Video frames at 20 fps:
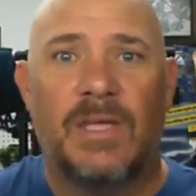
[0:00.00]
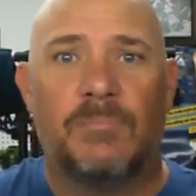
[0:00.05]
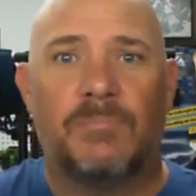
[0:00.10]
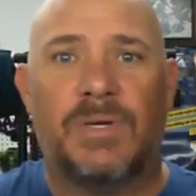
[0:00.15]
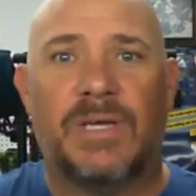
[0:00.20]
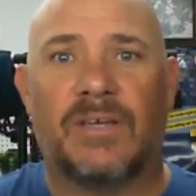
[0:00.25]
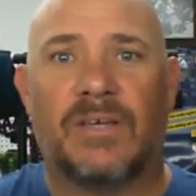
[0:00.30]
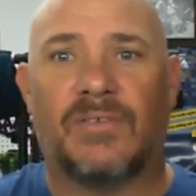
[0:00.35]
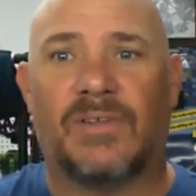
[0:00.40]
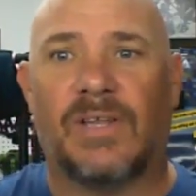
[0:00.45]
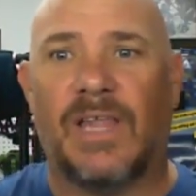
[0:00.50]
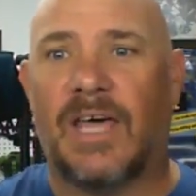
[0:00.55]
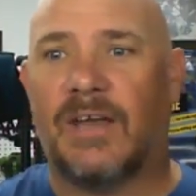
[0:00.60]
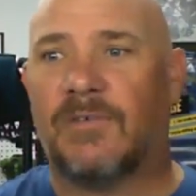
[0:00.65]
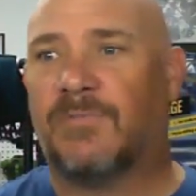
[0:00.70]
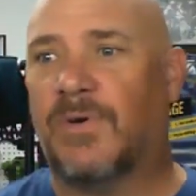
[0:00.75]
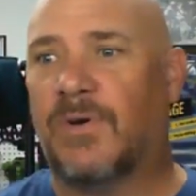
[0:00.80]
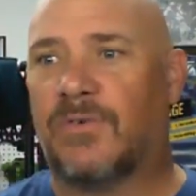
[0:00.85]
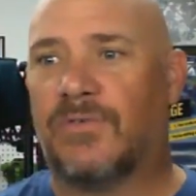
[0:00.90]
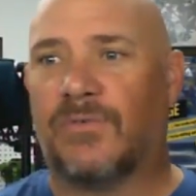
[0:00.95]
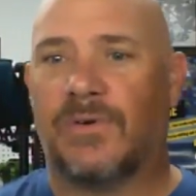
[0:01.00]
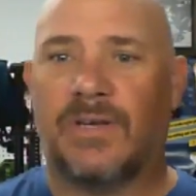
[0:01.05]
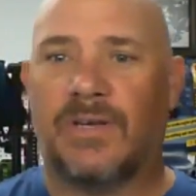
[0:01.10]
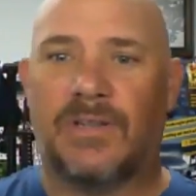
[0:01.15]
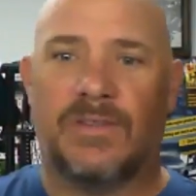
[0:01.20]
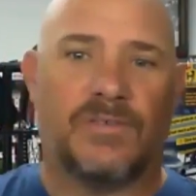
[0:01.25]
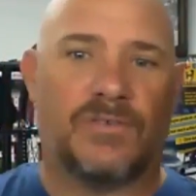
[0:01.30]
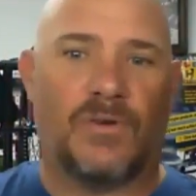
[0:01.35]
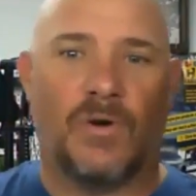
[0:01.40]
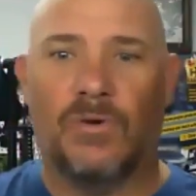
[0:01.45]
Because a lot of folks are into
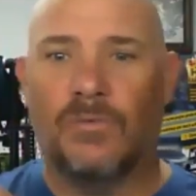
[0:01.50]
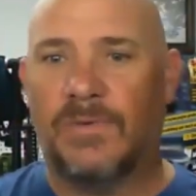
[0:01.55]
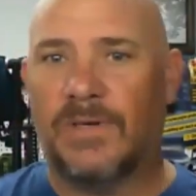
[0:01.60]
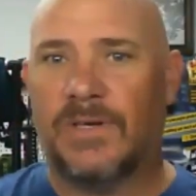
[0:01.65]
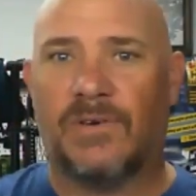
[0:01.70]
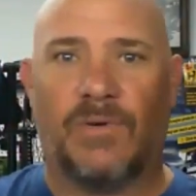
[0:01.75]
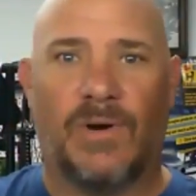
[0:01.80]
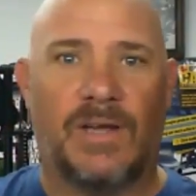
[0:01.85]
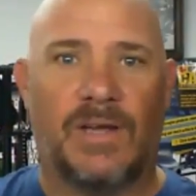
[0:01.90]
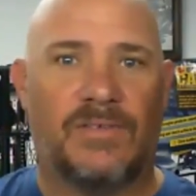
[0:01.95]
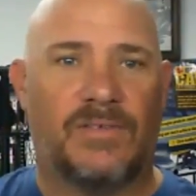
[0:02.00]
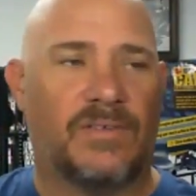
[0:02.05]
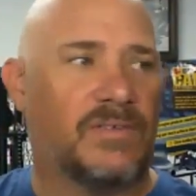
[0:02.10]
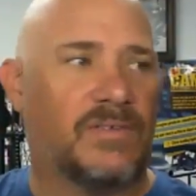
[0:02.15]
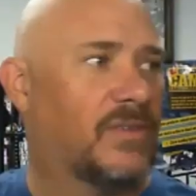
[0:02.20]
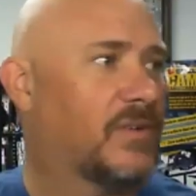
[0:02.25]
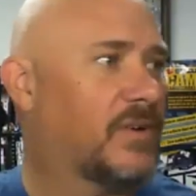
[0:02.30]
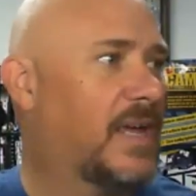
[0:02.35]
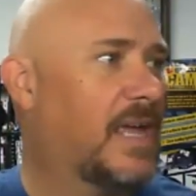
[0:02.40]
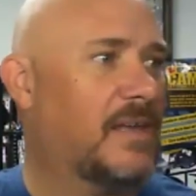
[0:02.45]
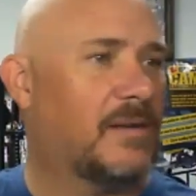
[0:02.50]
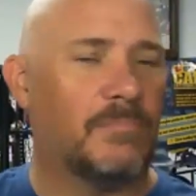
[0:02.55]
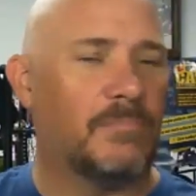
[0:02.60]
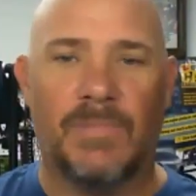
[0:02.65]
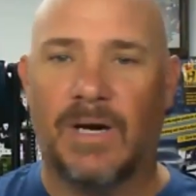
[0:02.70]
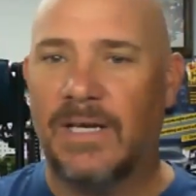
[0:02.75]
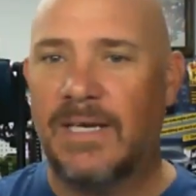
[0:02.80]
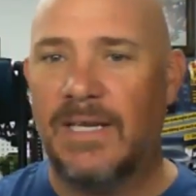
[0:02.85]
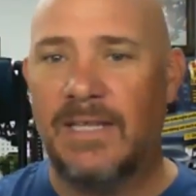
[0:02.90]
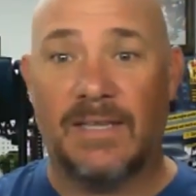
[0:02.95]
this COVID crisis and they're getting
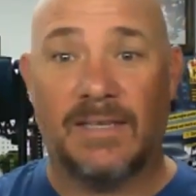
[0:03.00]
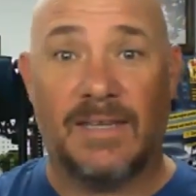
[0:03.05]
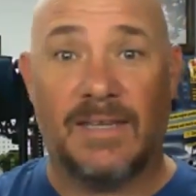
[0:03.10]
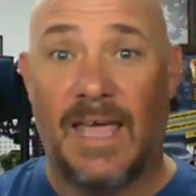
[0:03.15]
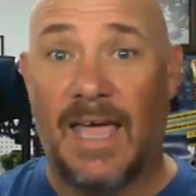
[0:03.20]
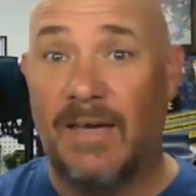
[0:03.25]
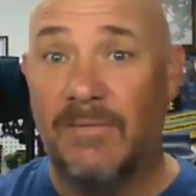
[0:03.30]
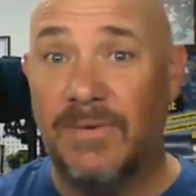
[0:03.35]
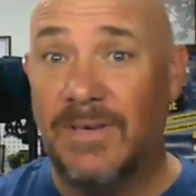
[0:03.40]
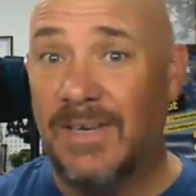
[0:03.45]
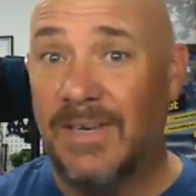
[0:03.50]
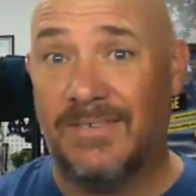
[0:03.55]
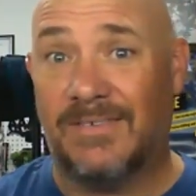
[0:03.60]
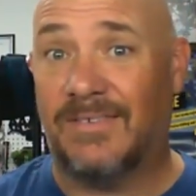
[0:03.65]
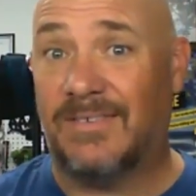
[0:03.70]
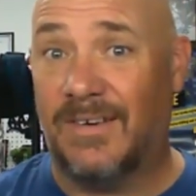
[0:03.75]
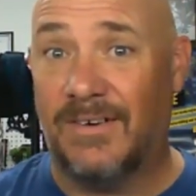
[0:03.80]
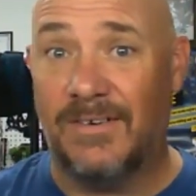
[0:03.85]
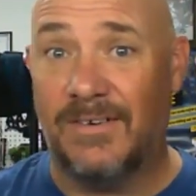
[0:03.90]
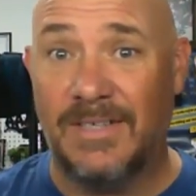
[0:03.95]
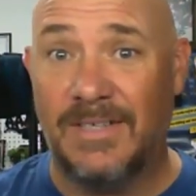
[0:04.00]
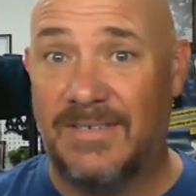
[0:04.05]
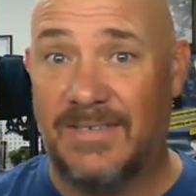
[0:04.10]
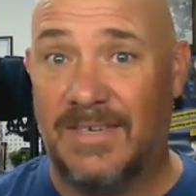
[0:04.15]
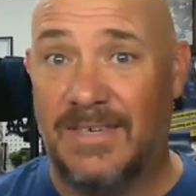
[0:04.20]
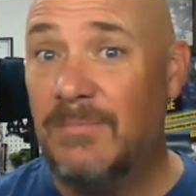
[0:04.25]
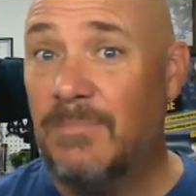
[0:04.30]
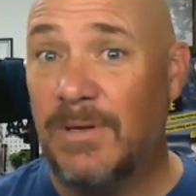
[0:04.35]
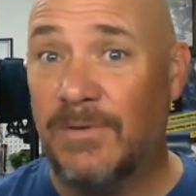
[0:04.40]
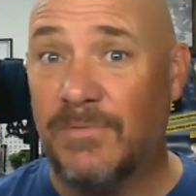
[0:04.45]
money that they haven't necessarily
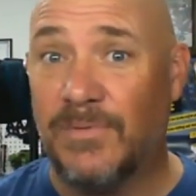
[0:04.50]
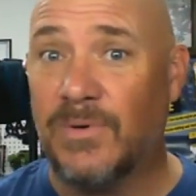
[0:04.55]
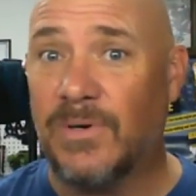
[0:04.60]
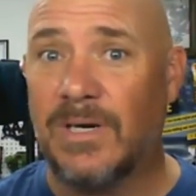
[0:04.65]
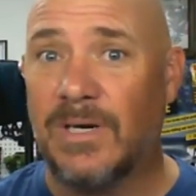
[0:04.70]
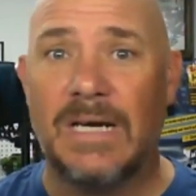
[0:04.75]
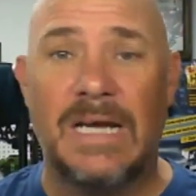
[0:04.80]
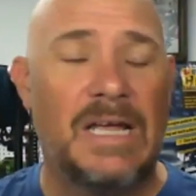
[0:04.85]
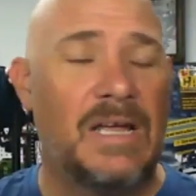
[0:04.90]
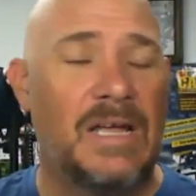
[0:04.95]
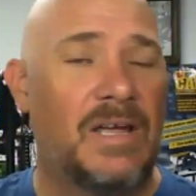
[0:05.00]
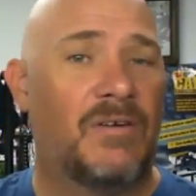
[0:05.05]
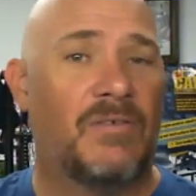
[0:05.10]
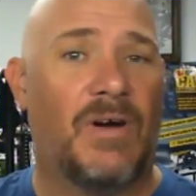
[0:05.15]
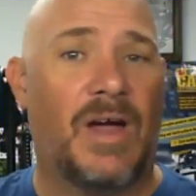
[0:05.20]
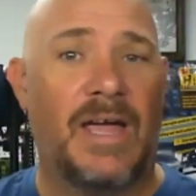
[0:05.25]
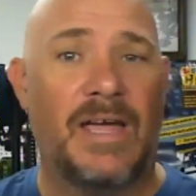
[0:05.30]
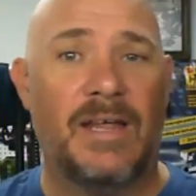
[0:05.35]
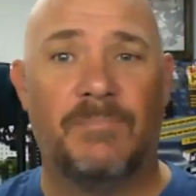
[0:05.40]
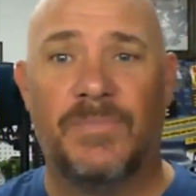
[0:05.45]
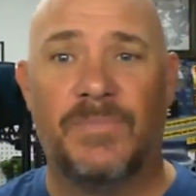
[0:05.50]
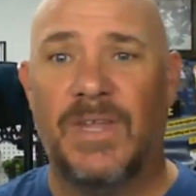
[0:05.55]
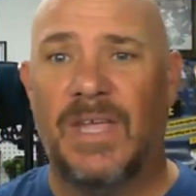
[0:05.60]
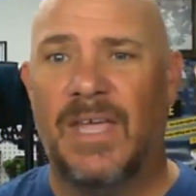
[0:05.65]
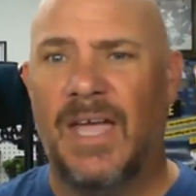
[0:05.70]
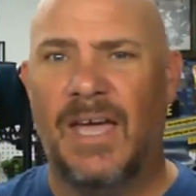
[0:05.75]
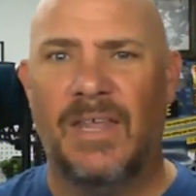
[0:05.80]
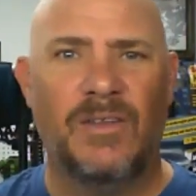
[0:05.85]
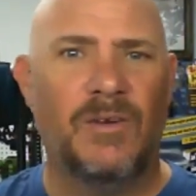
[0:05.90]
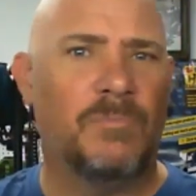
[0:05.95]
seen before, right?
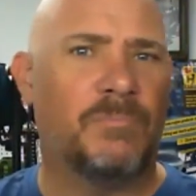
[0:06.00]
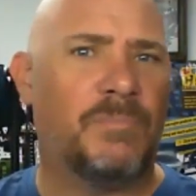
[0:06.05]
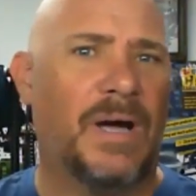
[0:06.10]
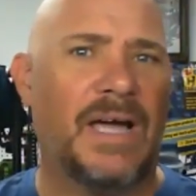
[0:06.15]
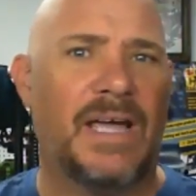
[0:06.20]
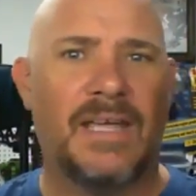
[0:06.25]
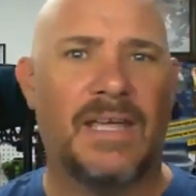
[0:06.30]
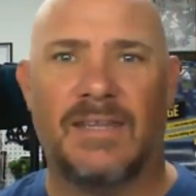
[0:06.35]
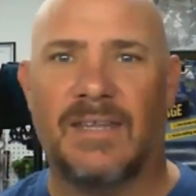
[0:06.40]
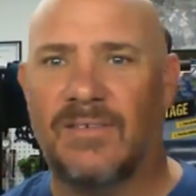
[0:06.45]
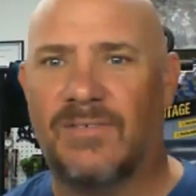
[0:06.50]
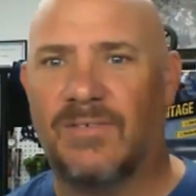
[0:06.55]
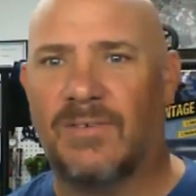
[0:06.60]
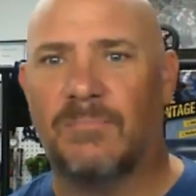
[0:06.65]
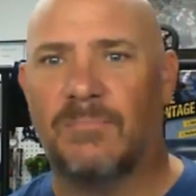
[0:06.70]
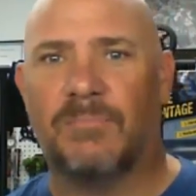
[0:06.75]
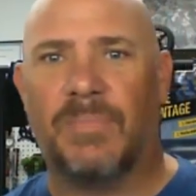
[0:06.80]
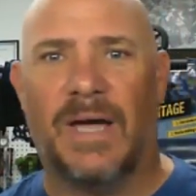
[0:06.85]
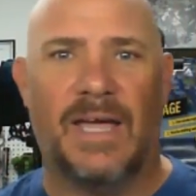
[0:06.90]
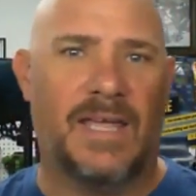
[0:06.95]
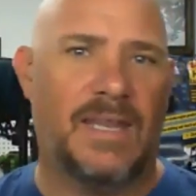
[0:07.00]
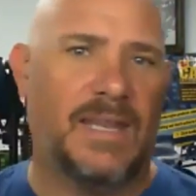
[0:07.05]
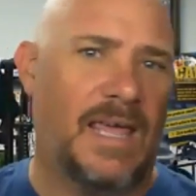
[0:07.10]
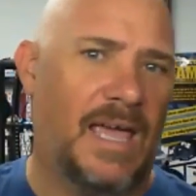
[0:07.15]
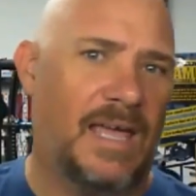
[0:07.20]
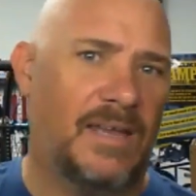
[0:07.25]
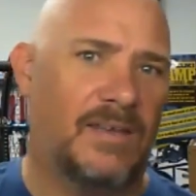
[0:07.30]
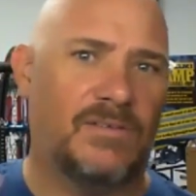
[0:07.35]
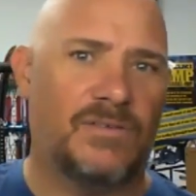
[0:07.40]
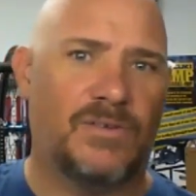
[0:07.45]
And they're buying this and buying
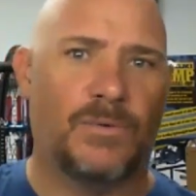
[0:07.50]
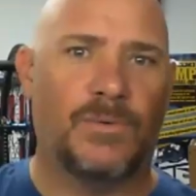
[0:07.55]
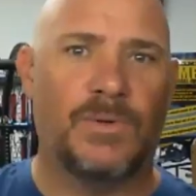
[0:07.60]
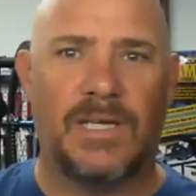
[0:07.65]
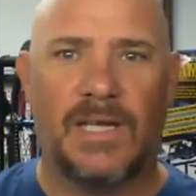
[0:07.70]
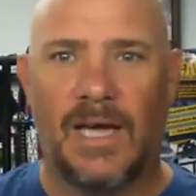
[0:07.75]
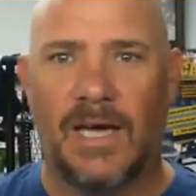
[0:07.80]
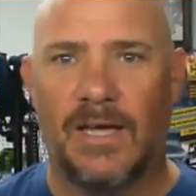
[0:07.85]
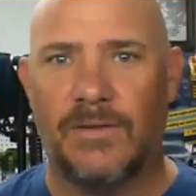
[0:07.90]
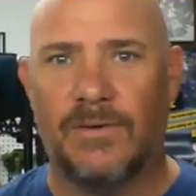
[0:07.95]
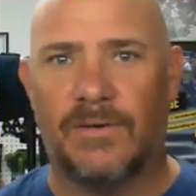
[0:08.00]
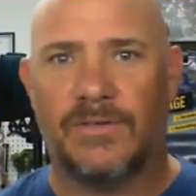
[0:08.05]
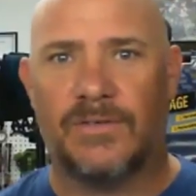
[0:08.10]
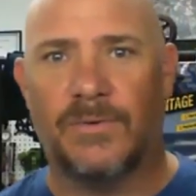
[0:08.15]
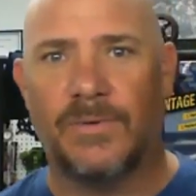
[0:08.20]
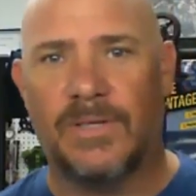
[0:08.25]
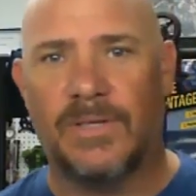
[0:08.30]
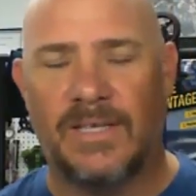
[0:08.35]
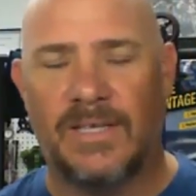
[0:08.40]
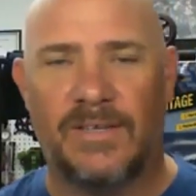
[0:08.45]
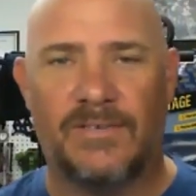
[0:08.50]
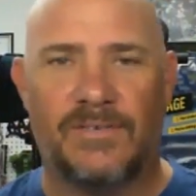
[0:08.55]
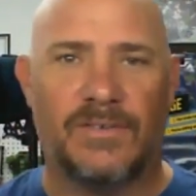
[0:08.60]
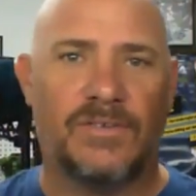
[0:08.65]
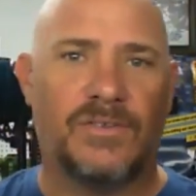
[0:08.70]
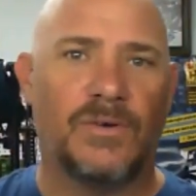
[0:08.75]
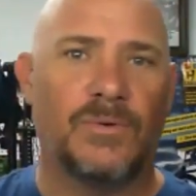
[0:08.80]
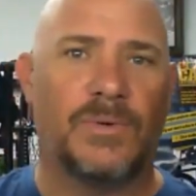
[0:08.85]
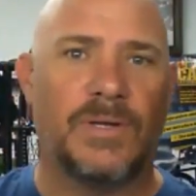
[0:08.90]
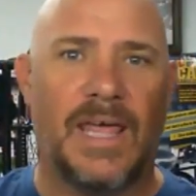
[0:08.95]
that and doing the other and doing this
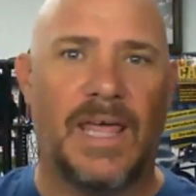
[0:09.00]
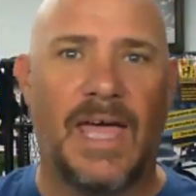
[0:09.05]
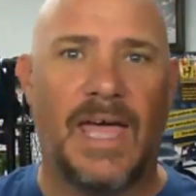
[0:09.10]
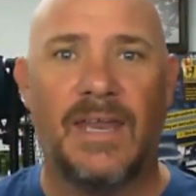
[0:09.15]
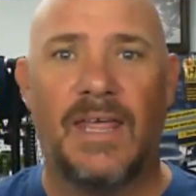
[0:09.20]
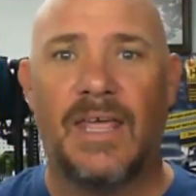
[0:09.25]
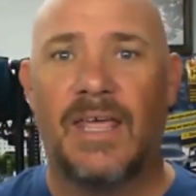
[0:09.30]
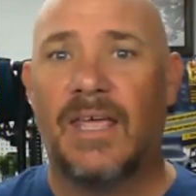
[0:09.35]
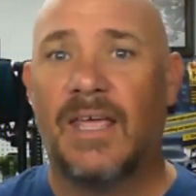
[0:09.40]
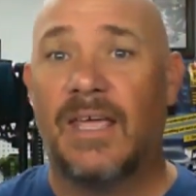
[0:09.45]
and doing that.